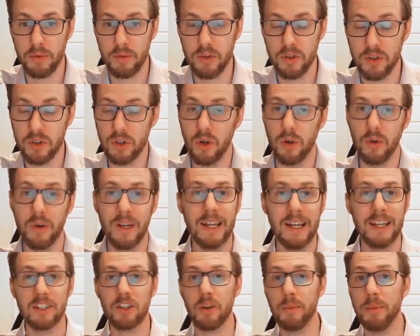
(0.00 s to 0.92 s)
So
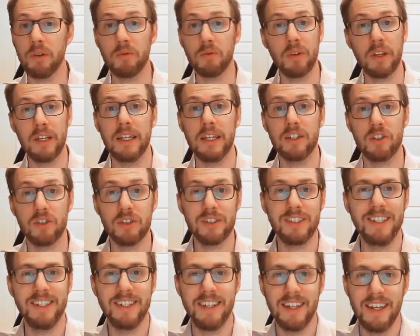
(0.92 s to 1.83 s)
it's going to be a really
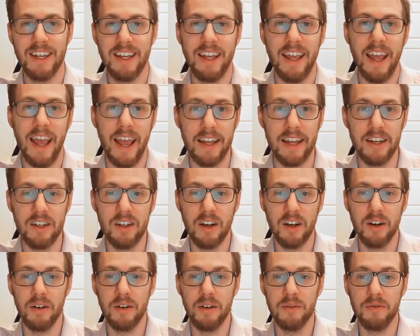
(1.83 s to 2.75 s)
interesting end
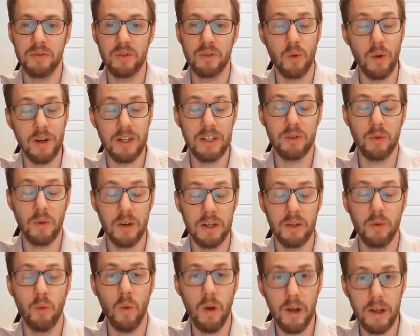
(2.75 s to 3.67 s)
of
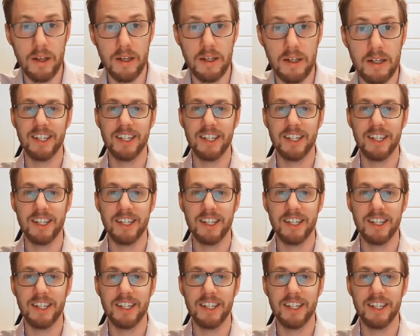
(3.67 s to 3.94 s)
2021.